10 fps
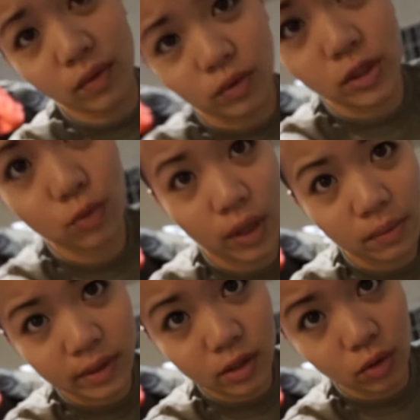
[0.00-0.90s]
The reason why
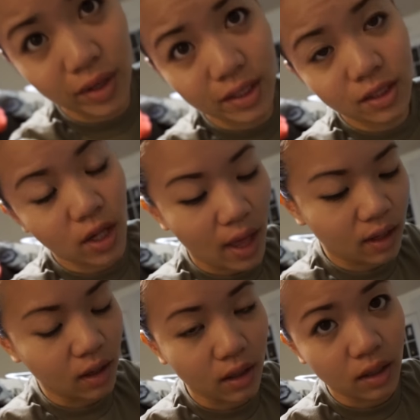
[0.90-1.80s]
I'm being so quiet is that
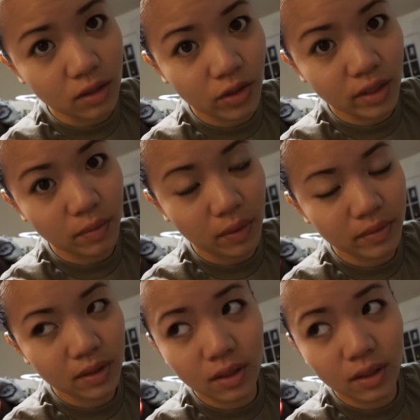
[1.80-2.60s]
Jade's mom's